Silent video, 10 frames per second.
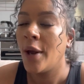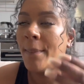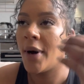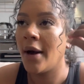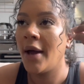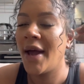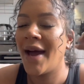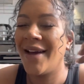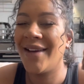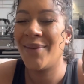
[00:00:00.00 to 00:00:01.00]
But
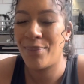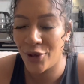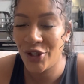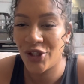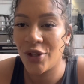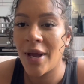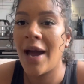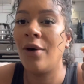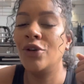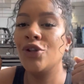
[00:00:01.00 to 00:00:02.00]
push,
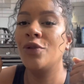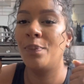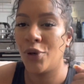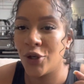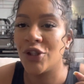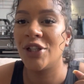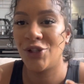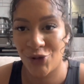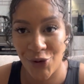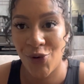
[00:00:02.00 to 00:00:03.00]
how do you push into
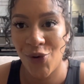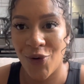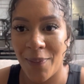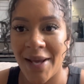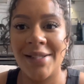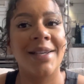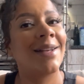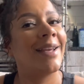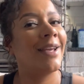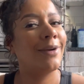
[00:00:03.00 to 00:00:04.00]
your core
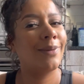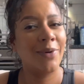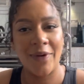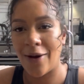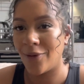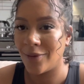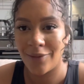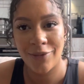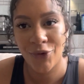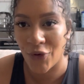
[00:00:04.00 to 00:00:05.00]
basically without
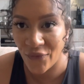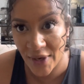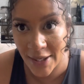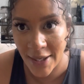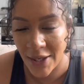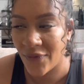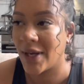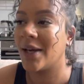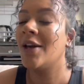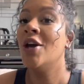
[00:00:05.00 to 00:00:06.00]
not feeling anything?